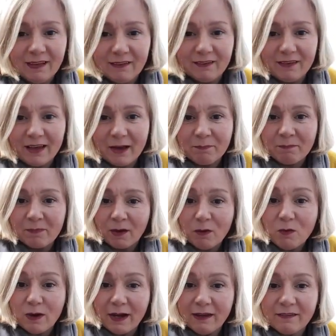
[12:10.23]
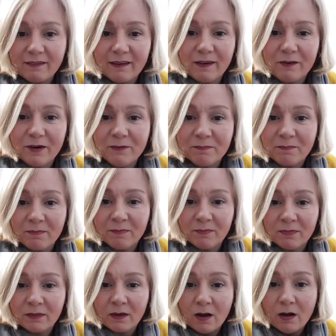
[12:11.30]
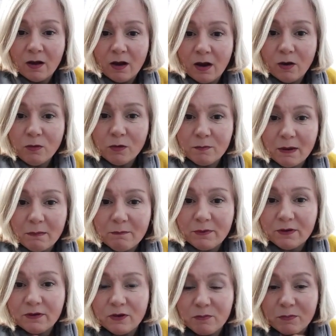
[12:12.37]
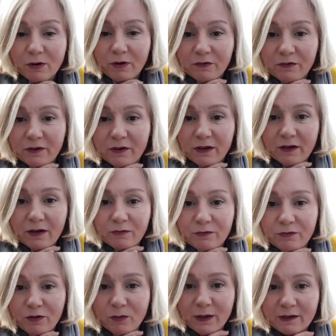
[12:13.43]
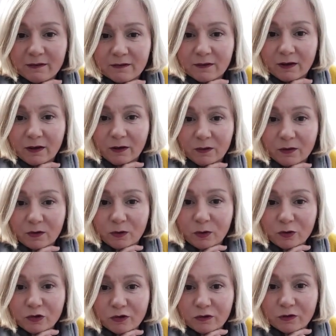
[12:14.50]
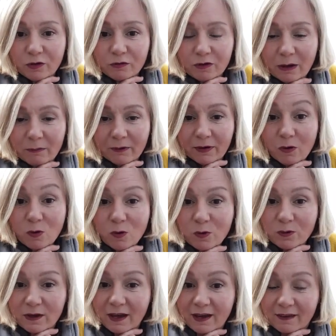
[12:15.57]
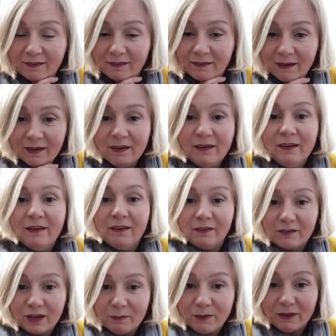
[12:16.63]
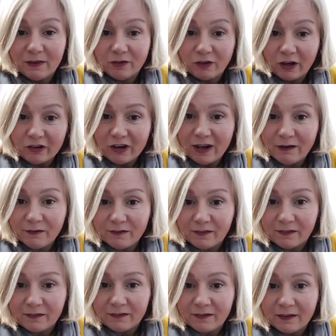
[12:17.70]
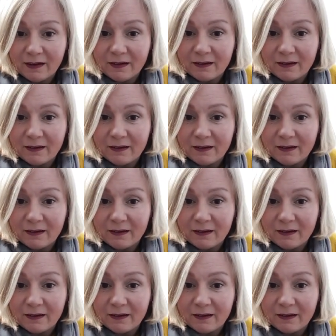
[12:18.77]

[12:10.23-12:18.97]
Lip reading: So yeah. Oh, hi Sarah. Oh, remember you posted a few weeks ago, gorgeous new fabric. Oh yes, that's coming, the Dutch houses.